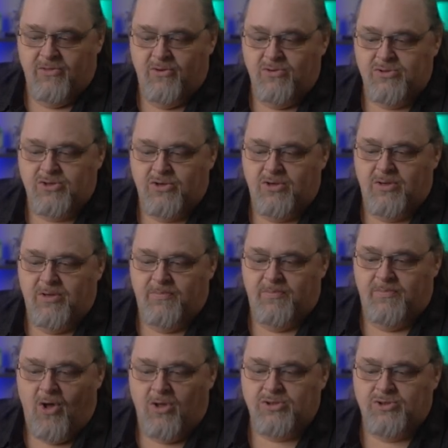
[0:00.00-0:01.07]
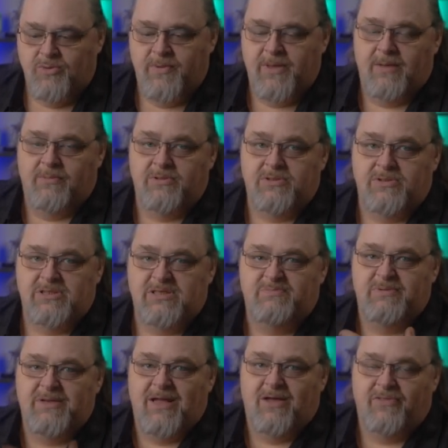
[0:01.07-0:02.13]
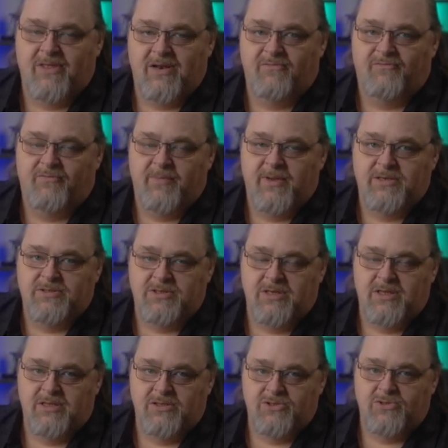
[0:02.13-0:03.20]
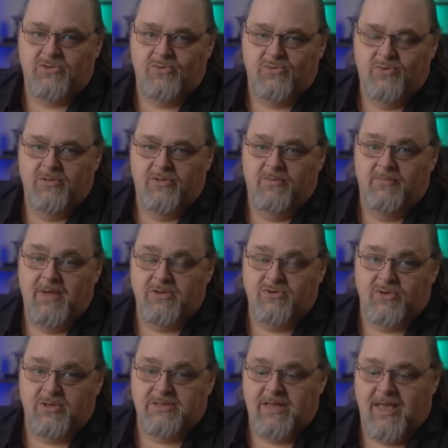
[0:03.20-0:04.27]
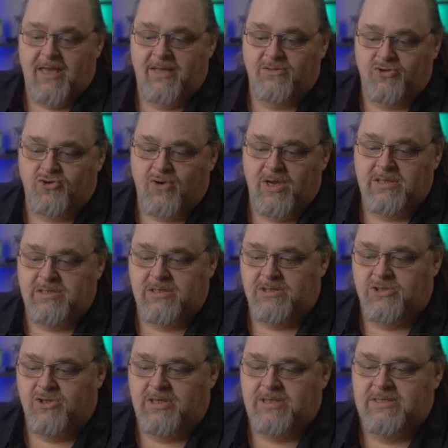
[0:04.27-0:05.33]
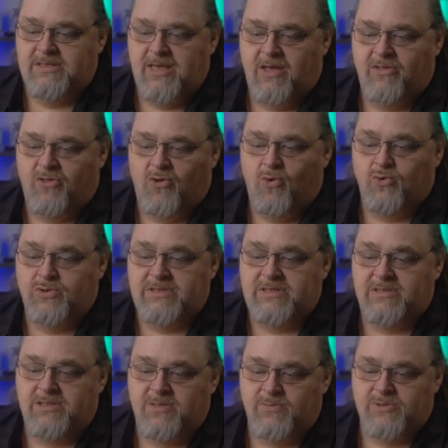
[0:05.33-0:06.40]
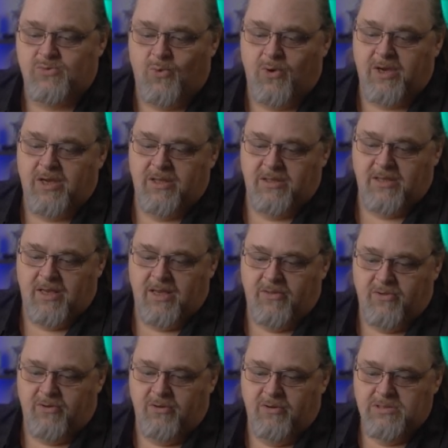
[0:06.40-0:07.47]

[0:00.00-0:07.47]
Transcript: those are going to also be able to spit out that information into the metrics and the tracing so you can see how the whole system is working together.